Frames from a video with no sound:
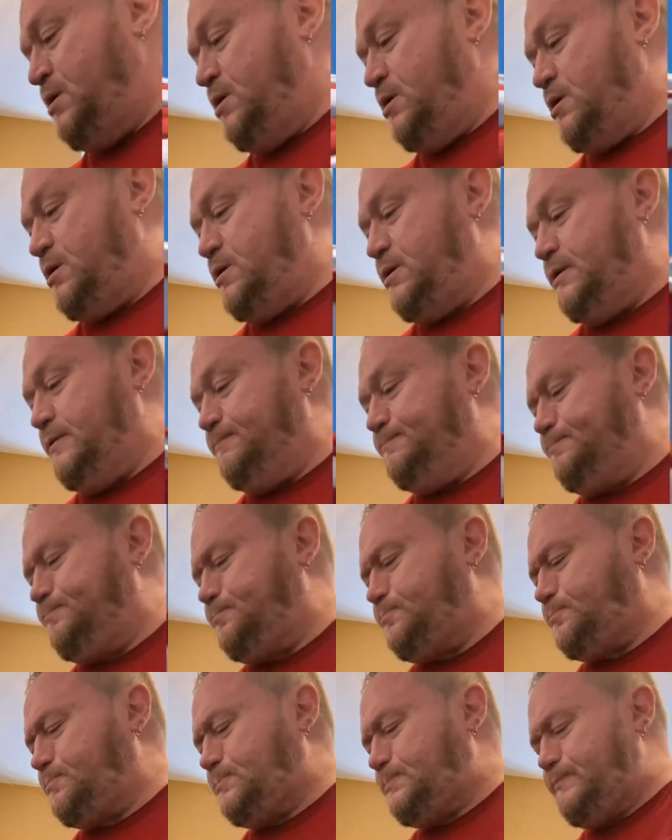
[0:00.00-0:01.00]
All right.
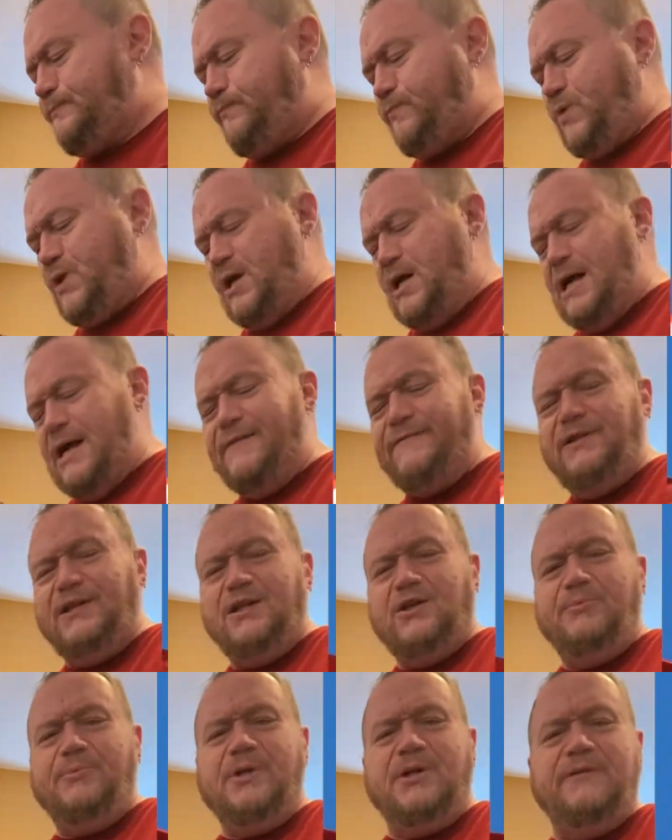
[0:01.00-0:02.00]
I have a
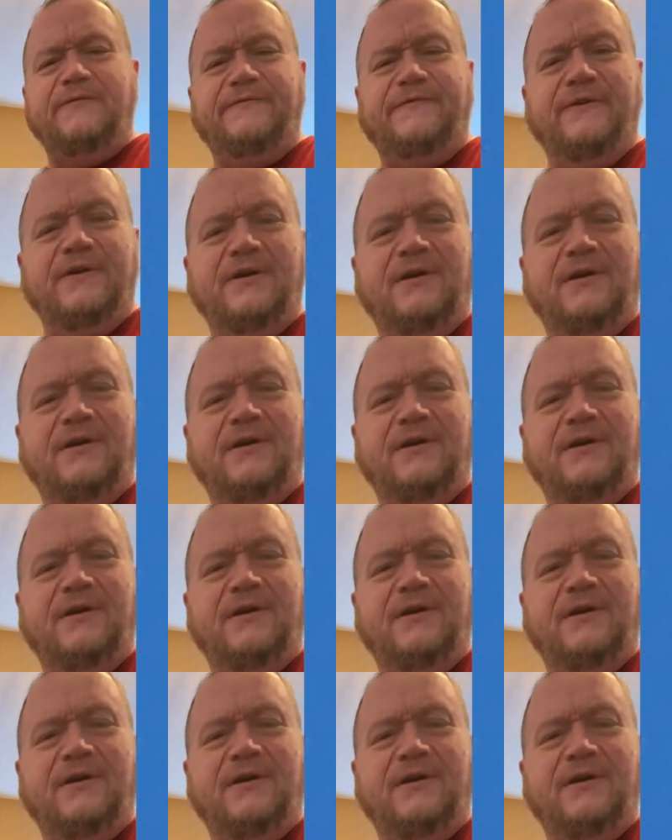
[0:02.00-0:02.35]
little bit of